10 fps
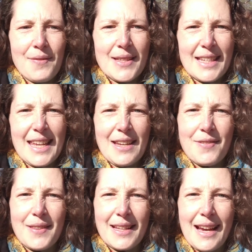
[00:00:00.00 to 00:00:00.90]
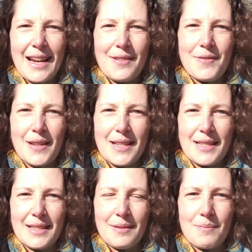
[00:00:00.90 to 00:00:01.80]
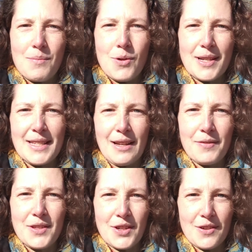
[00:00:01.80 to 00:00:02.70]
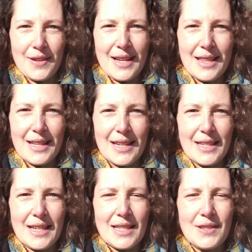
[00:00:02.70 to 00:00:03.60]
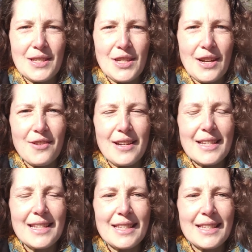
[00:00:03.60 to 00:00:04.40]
a gift that kind of feels more self-serving than it does generous,